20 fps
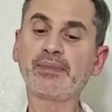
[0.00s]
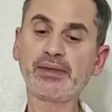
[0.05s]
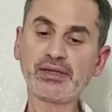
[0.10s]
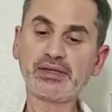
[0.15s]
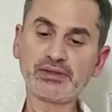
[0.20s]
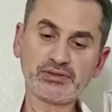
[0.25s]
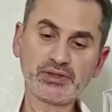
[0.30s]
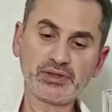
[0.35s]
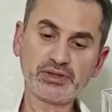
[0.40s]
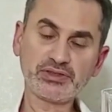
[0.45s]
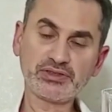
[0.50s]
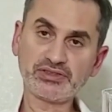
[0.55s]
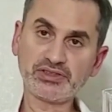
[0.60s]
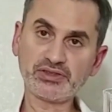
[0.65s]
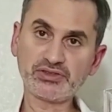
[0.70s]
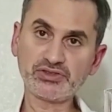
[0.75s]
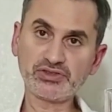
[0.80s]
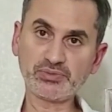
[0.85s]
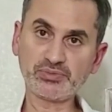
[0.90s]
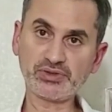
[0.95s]
If there are
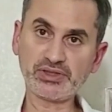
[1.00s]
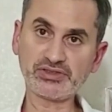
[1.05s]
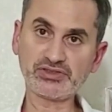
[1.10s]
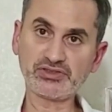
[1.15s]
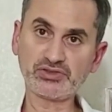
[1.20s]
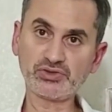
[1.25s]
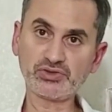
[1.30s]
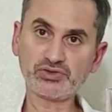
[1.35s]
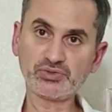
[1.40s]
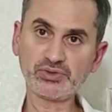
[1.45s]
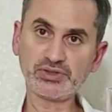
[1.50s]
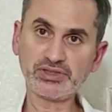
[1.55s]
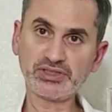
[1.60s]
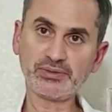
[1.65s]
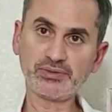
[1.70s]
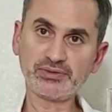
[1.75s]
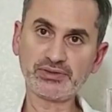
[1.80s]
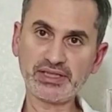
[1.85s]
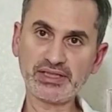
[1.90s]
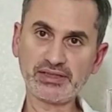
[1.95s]
still some residues, we
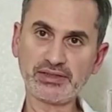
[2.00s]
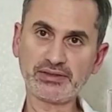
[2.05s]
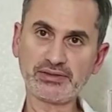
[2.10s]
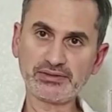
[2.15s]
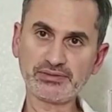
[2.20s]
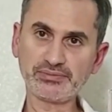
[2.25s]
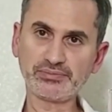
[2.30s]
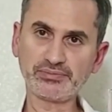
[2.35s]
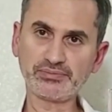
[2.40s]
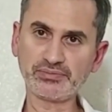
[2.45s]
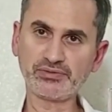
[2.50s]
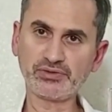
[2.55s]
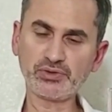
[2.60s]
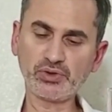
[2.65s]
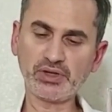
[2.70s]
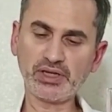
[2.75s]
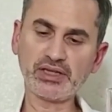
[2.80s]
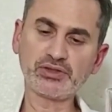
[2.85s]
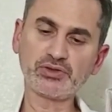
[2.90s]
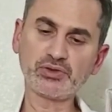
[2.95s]
dip that
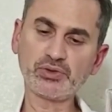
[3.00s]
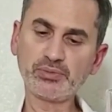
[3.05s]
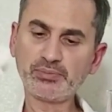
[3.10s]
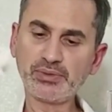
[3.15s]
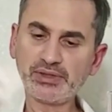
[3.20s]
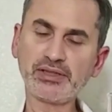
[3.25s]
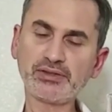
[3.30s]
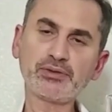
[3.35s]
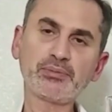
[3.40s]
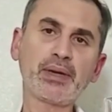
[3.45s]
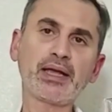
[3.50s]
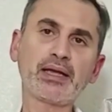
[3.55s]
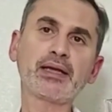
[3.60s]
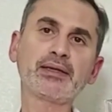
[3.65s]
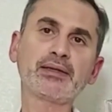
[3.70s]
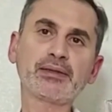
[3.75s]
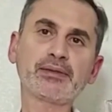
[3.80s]
dried toothpaste back